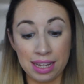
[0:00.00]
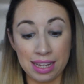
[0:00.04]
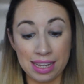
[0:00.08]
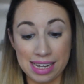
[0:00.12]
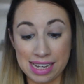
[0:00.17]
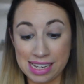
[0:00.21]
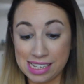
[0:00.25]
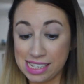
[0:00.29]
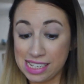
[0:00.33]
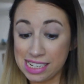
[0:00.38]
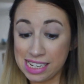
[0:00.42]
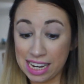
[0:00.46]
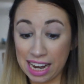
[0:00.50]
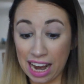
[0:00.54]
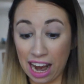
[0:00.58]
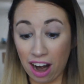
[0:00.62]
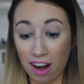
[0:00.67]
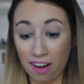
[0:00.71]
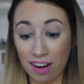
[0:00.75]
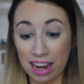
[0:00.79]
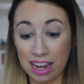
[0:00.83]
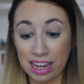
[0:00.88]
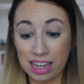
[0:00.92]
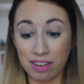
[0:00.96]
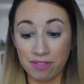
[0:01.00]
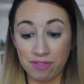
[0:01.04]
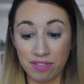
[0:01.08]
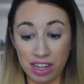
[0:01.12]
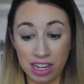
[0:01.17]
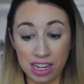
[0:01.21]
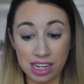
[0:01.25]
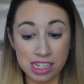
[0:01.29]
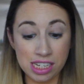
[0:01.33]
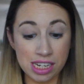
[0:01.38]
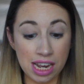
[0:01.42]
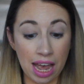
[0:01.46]
easy to carry,
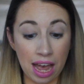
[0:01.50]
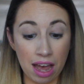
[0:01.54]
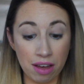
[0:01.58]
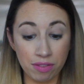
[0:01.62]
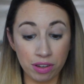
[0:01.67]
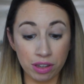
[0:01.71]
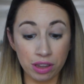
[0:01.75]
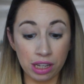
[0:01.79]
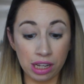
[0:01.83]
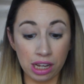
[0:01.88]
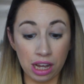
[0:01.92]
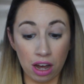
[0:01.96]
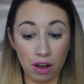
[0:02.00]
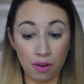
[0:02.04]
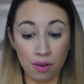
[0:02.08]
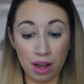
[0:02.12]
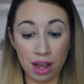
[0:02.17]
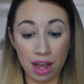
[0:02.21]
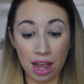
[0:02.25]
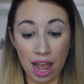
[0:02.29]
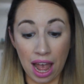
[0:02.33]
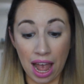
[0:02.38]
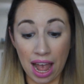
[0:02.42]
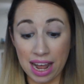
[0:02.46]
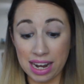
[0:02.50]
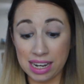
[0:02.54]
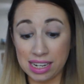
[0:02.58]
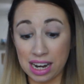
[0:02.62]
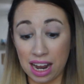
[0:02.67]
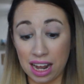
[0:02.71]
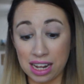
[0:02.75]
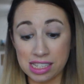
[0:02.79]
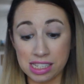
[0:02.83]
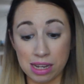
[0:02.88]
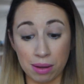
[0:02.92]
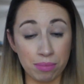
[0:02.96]
convenient to have on the go, and
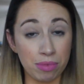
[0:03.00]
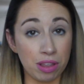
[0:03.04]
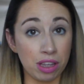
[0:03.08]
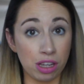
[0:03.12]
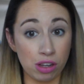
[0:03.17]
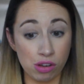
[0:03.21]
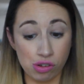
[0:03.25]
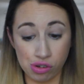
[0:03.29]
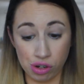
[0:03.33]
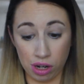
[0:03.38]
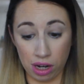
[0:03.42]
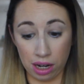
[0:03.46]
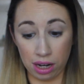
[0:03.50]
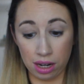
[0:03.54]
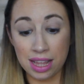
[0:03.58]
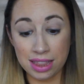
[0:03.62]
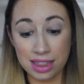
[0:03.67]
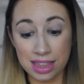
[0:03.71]
not something you drink.